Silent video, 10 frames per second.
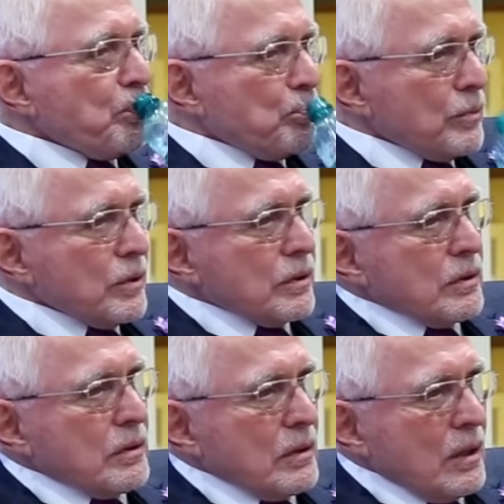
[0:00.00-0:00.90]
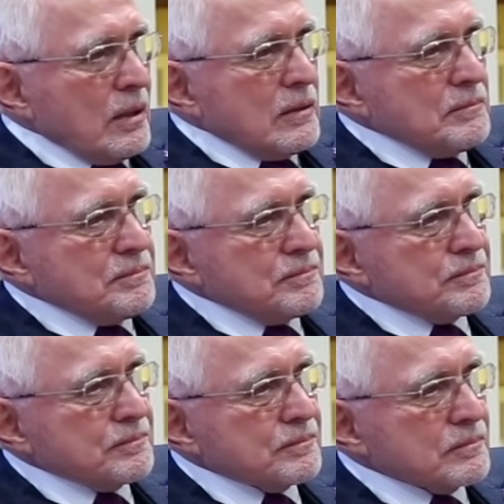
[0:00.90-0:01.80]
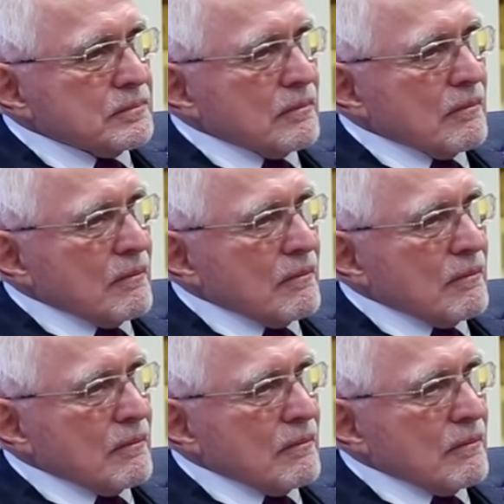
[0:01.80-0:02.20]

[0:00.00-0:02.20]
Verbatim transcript: I have a uh, schedule, connections.